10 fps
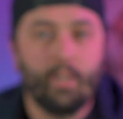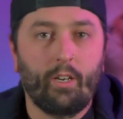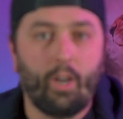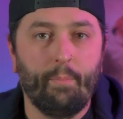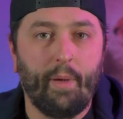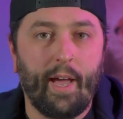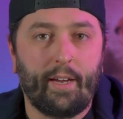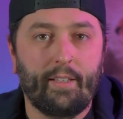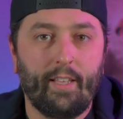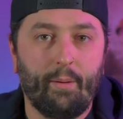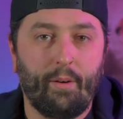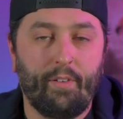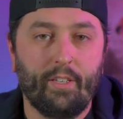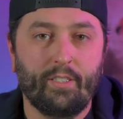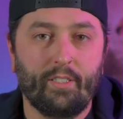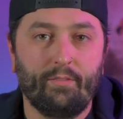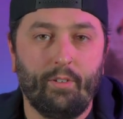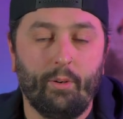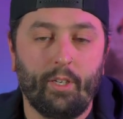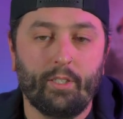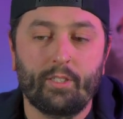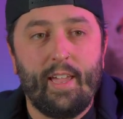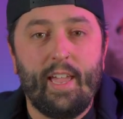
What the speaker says: Come back, now my face is in focus.